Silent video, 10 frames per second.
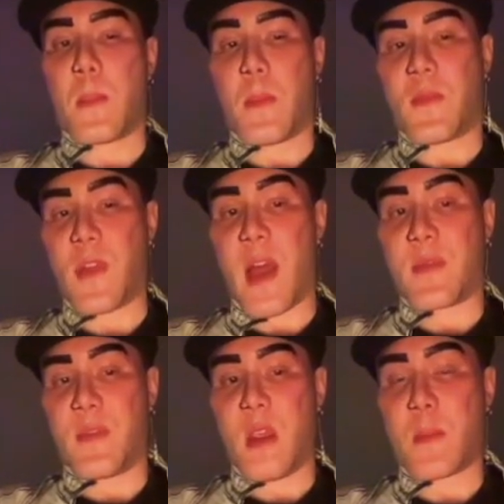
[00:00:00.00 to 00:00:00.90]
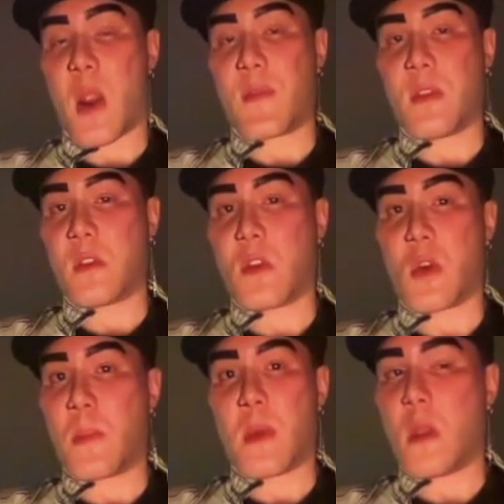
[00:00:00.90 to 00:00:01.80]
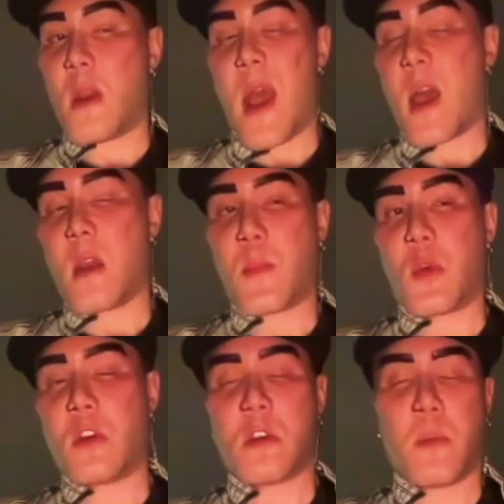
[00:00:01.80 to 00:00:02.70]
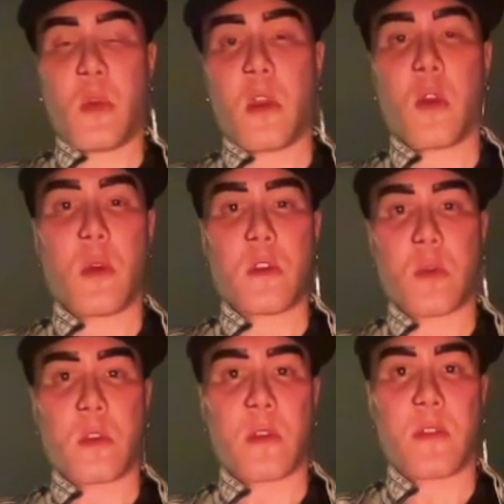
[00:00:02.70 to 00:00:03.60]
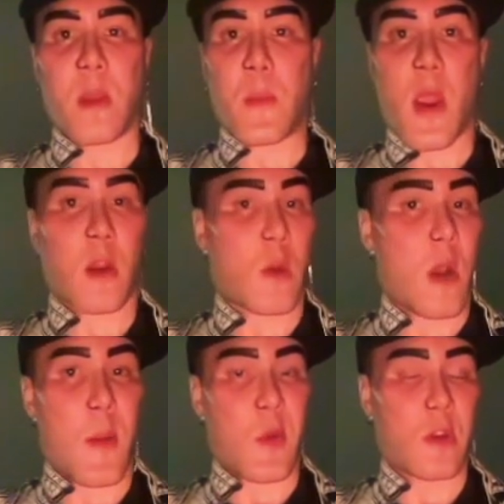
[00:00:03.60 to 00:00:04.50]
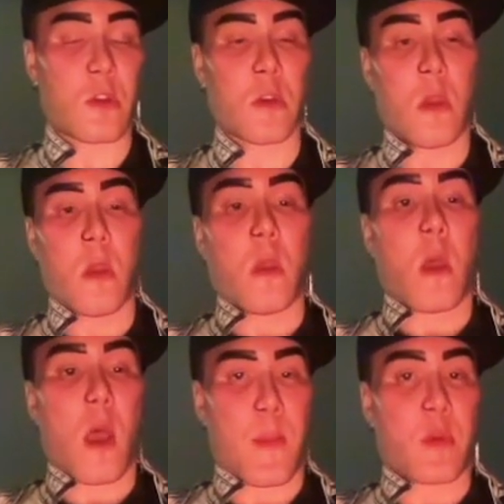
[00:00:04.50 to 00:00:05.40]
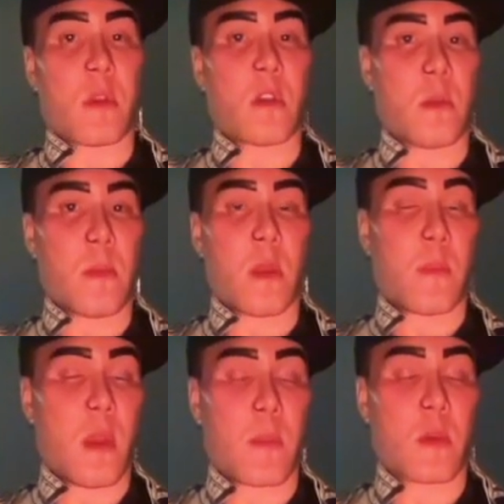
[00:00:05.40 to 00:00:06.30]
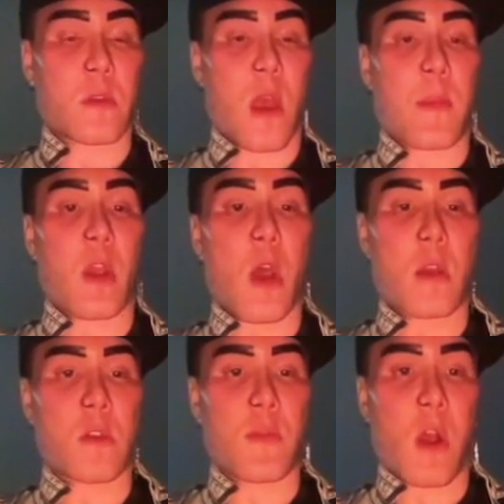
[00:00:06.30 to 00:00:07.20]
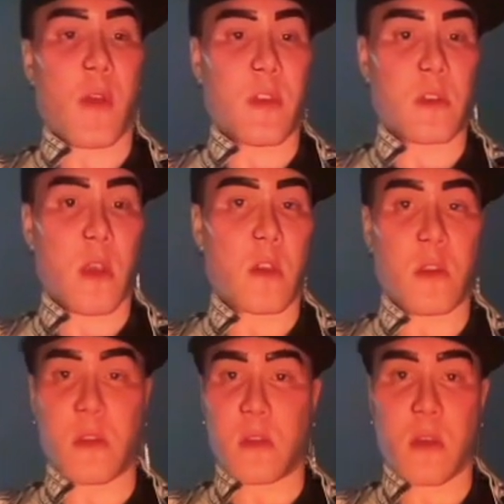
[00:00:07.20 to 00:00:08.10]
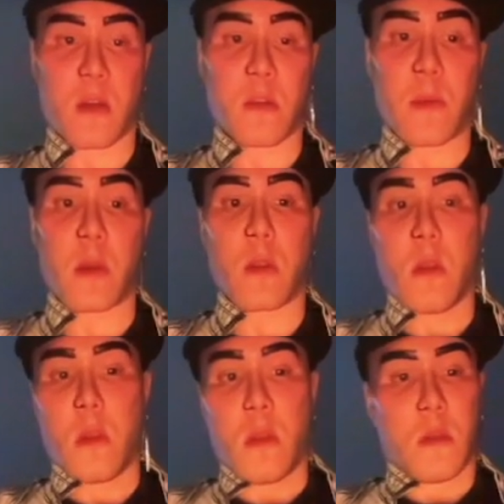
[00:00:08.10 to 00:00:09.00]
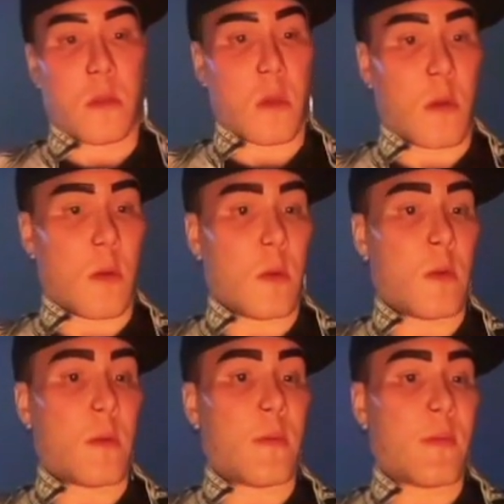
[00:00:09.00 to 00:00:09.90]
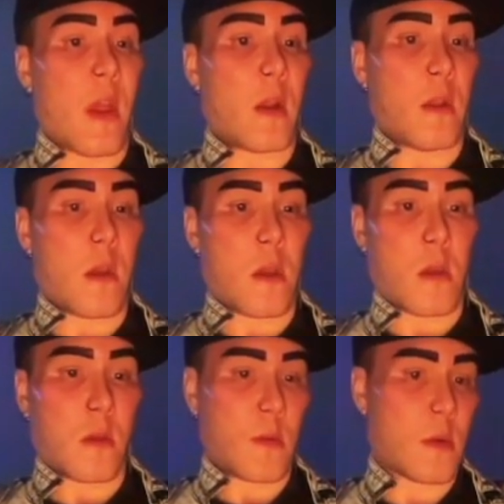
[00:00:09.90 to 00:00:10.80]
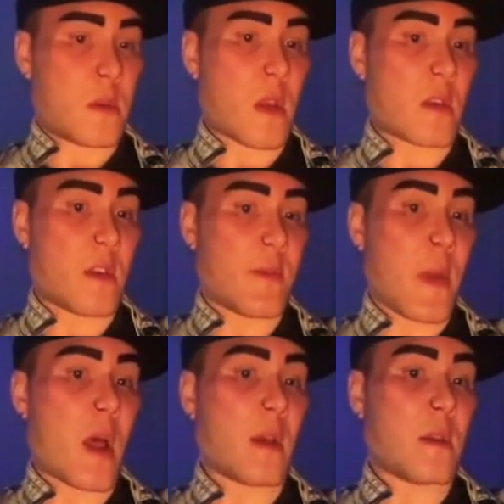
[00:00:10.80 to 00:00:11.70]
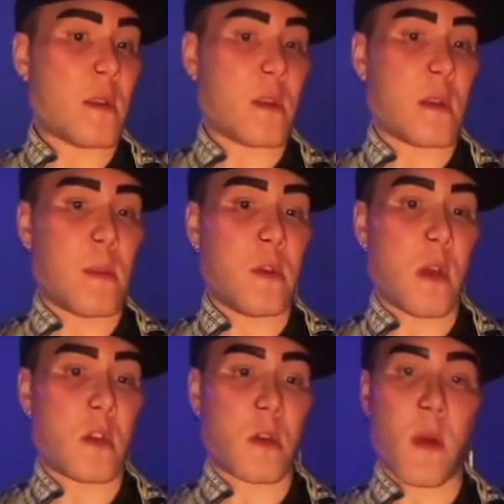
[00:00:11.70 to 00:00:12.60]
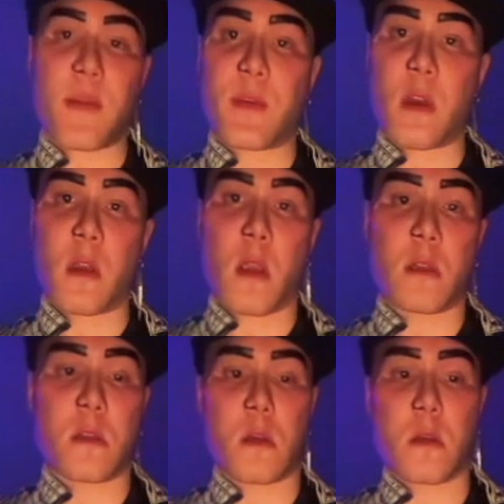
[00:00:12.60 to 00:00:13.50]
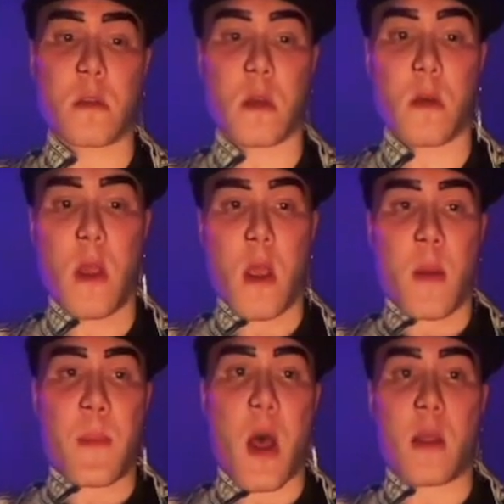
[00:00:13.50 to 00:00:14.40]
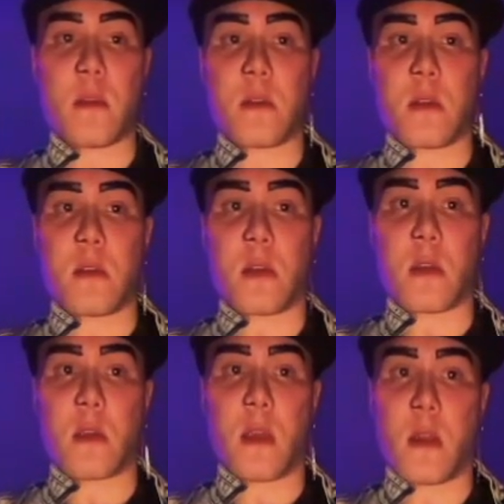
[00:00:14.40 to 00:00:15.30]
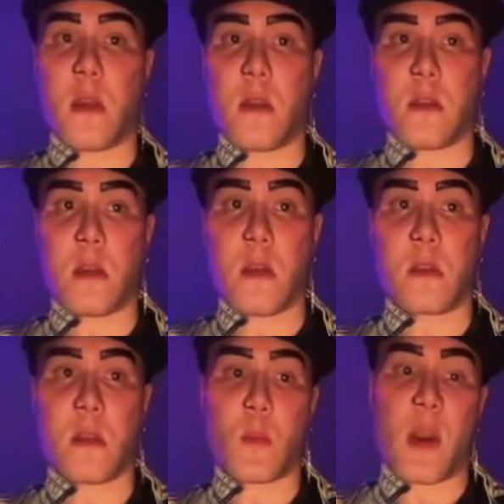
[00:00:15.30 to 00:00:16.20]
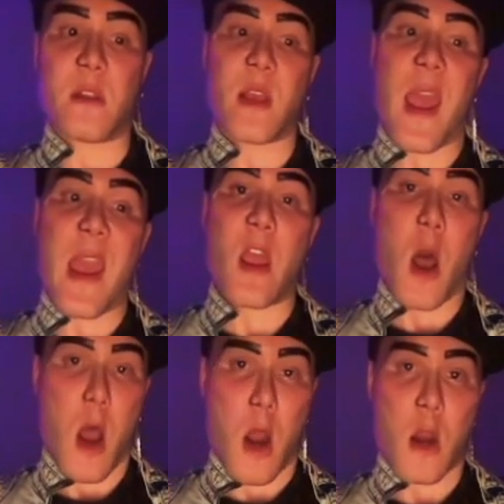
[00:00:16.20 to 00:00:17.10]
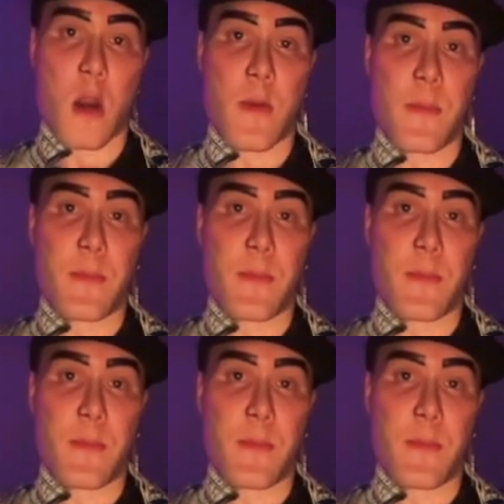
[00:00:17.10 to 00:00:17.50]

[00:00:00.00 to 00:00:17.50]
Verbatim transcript: flat feet and Marfan syndrome, but not an appreciable increased risk of subarachnoid hemorrhage. Hypertension being most common cause overall of S A H, as I talked about. So finally, recessive polycystin mutation, wrong fucking answer. So polycystic kidney disease, when it's A R,